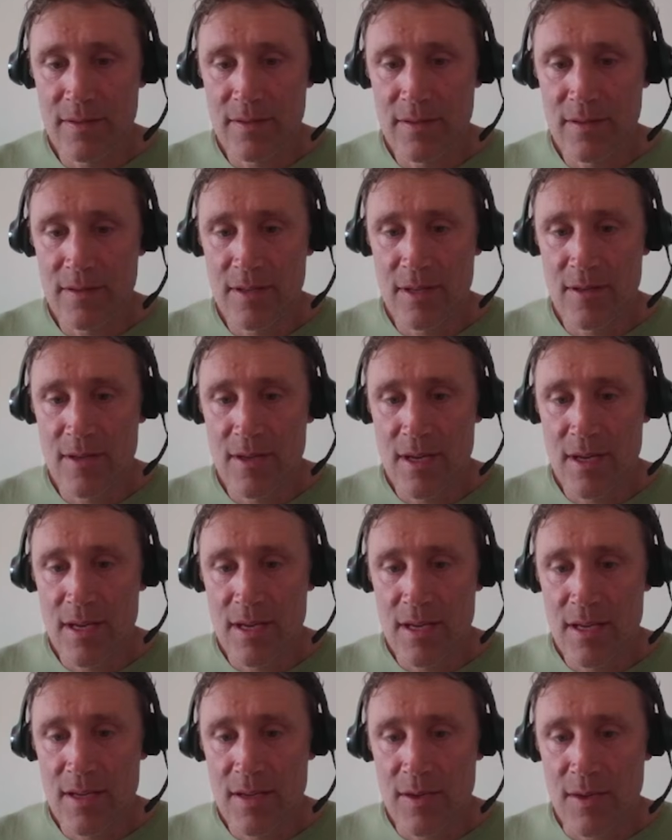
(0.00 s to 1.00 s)

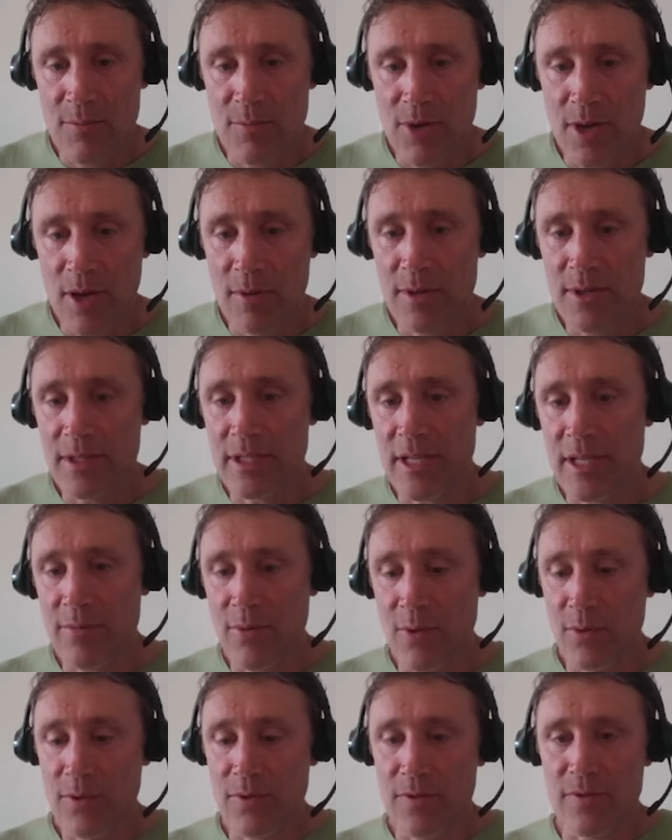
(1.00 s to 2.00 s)
You could probably delete
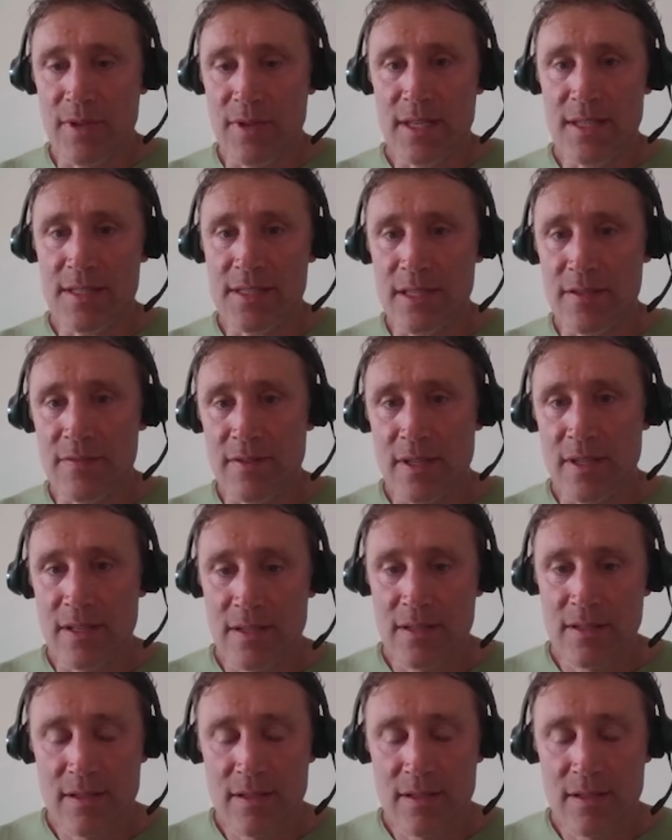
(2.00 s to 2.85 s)
both of these even,